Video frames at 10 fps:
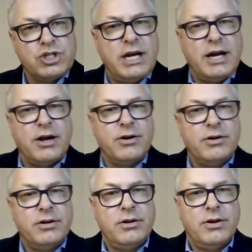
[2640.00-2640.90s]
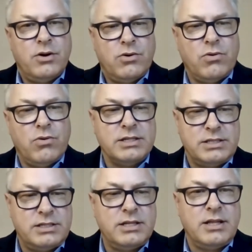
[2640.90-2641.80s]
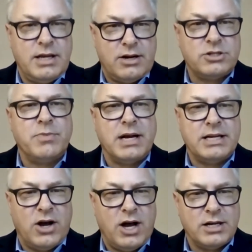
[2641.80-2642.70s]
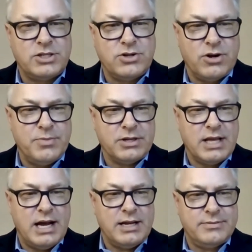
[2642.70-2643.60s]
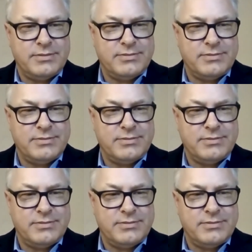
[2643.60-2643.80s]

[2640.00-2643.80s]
share was there's my dog sorry about